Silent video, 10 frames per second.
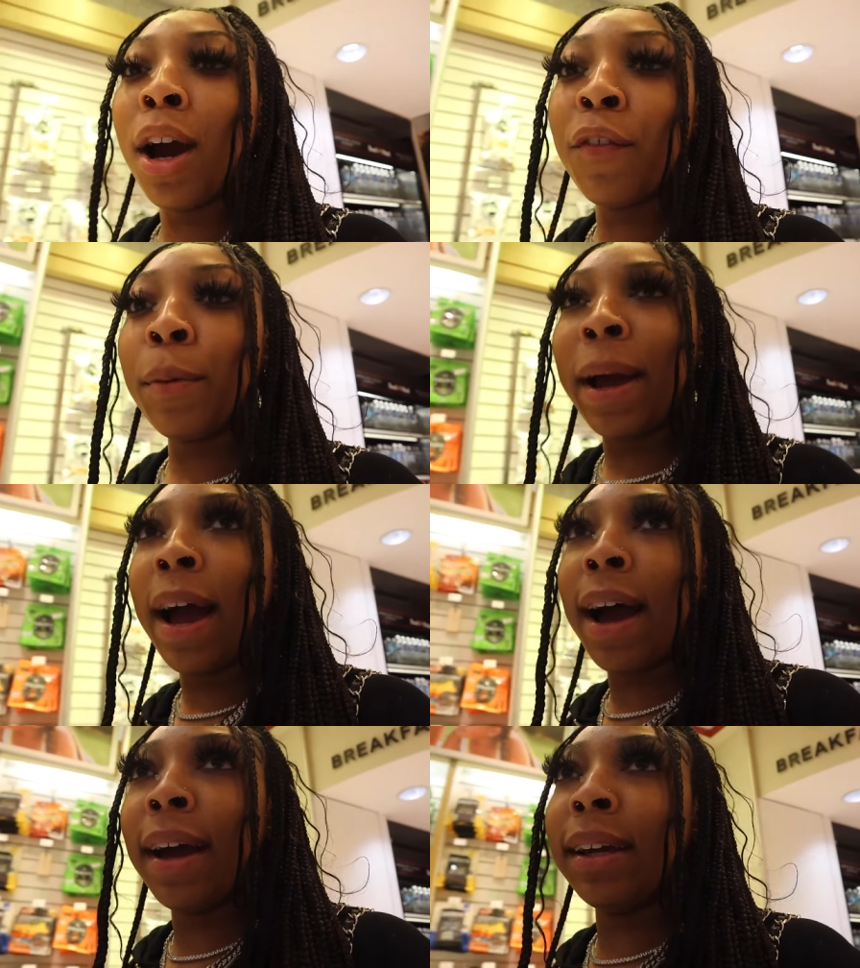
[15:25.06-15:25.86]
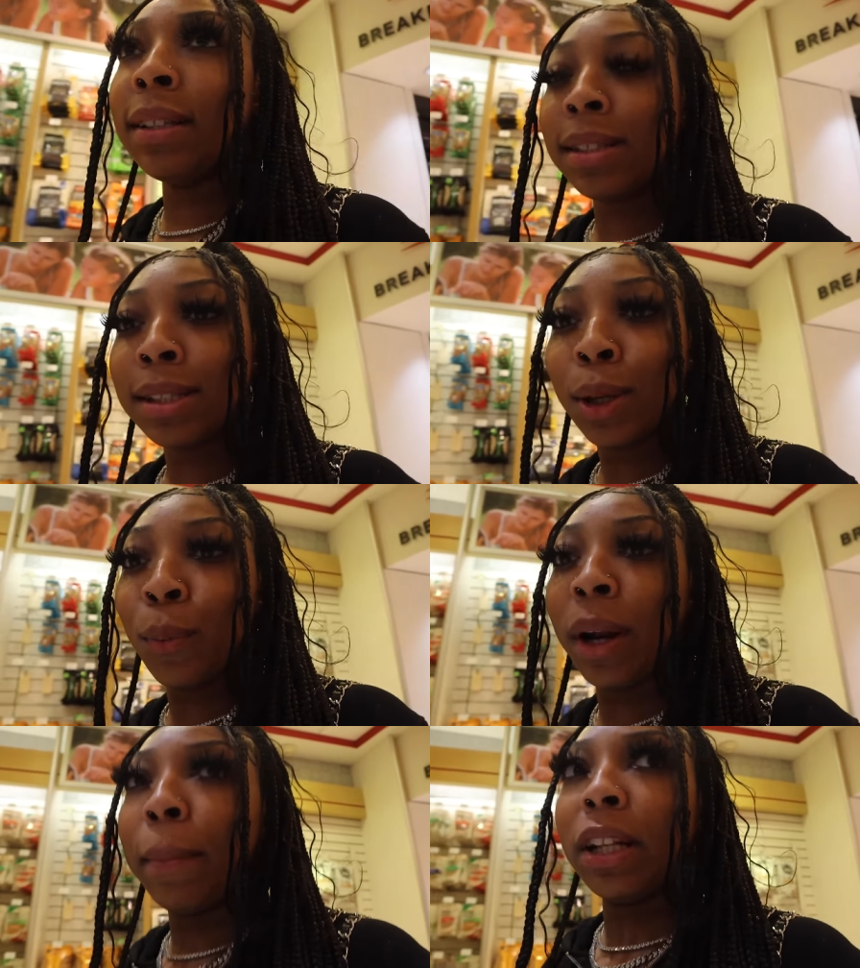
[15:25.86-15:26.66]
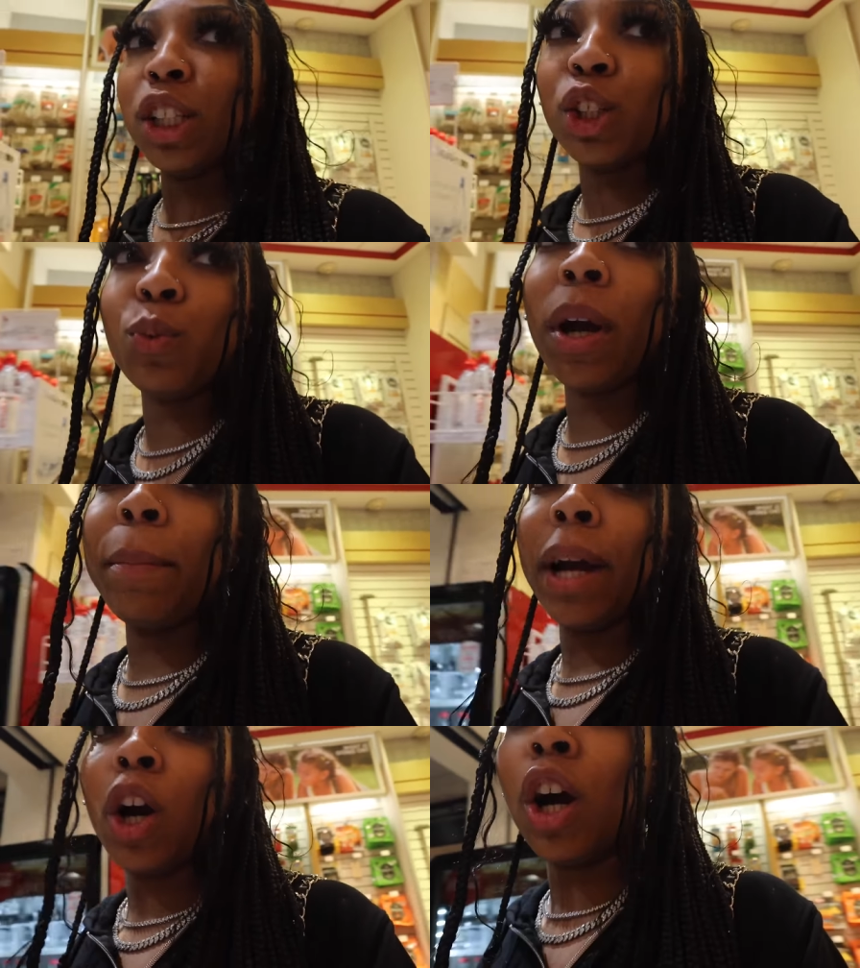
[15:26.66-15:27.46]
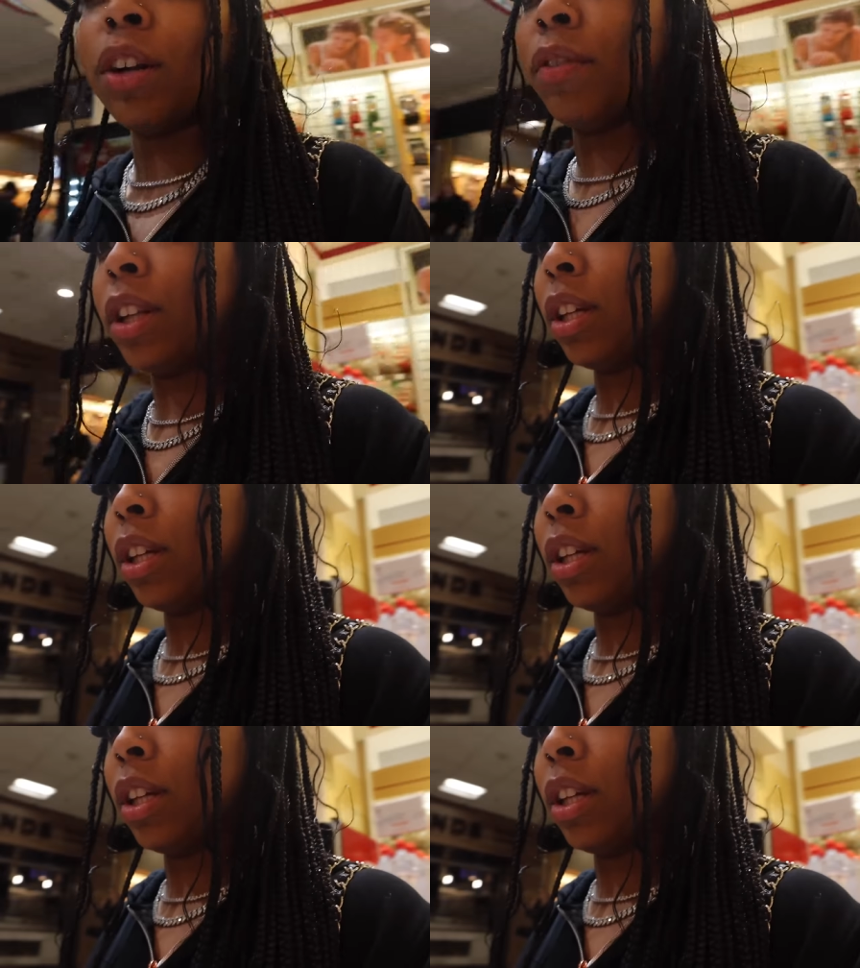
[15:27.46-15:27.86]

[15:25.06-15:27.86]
cover my eyes when I'm about to swipe my card